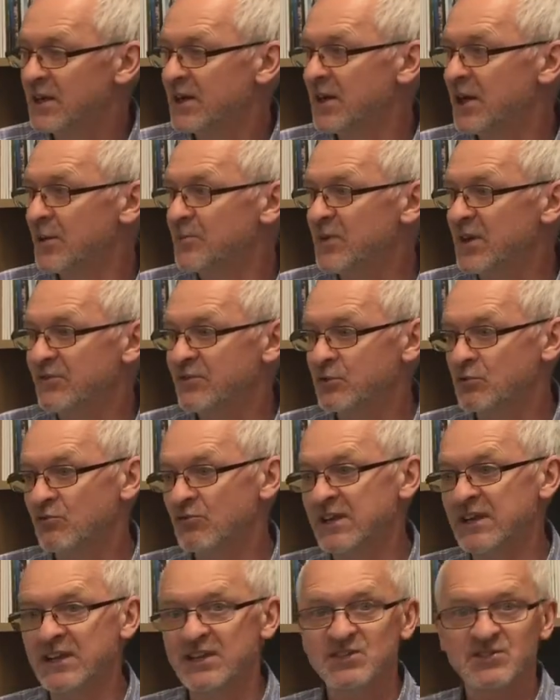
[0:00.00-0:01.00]
um, if you're
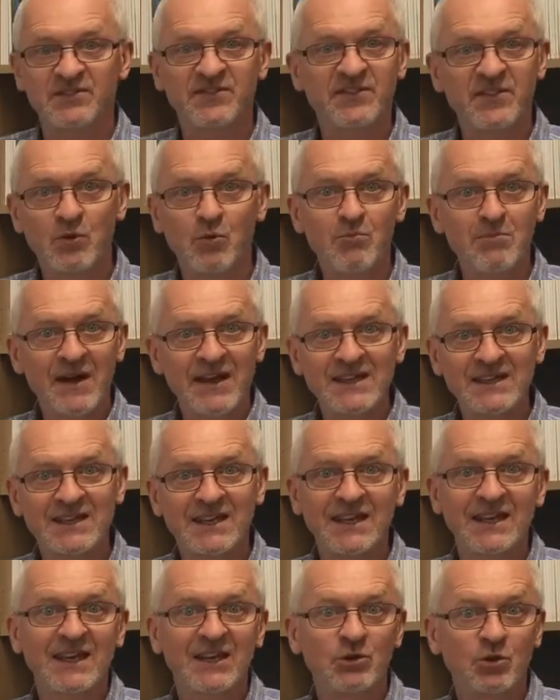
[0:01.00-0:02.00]
really into
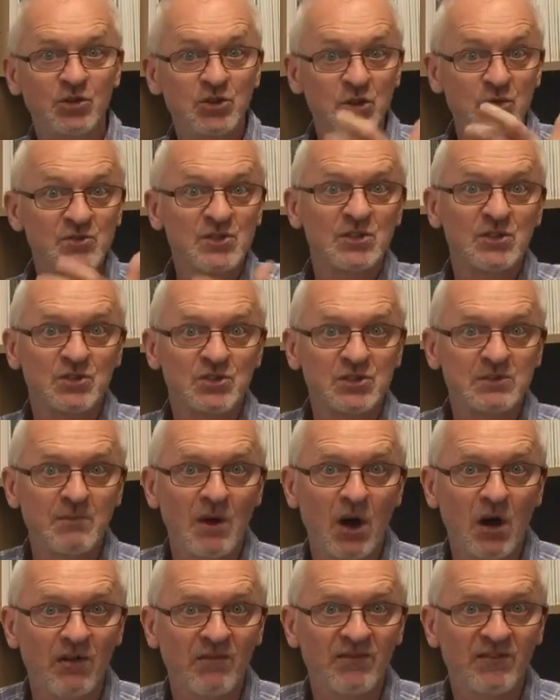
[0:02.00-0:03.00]
filmmaking or using your
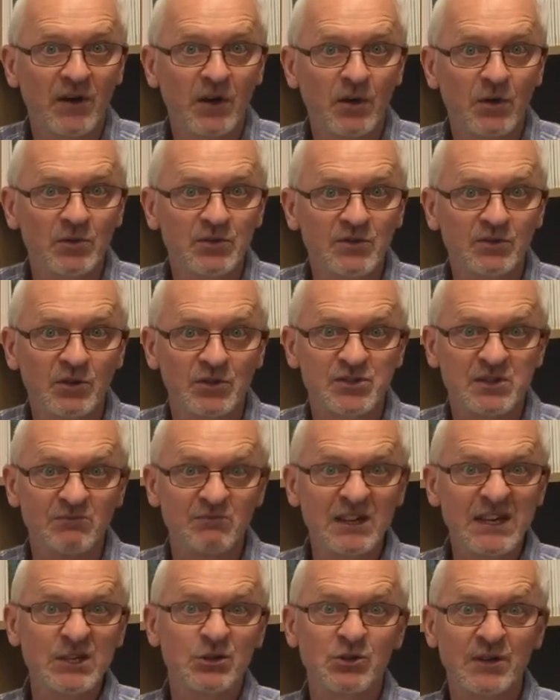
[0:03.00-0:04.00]
smartphone, you've got some
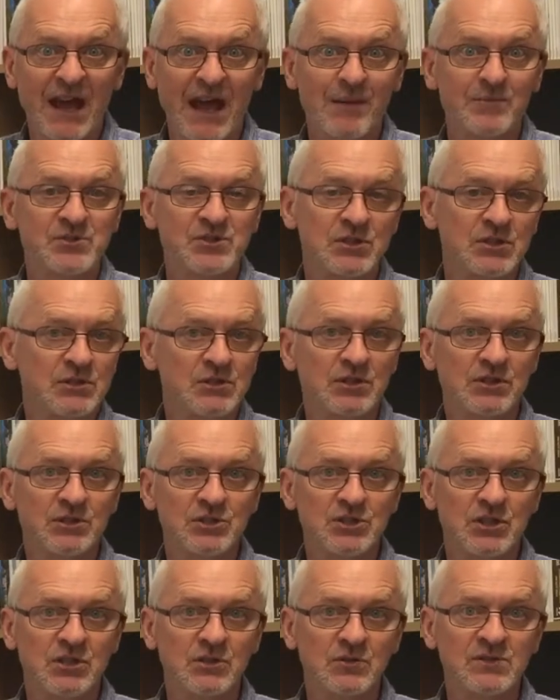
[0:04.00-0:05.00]
really good apps that you could
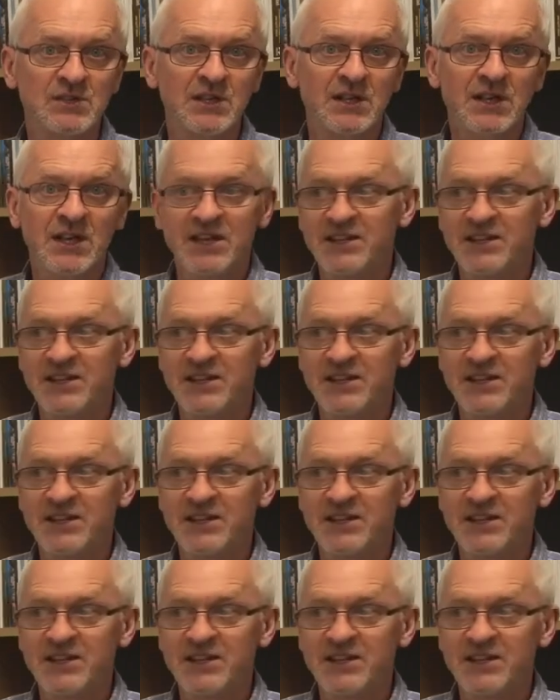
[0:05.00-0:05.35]
use,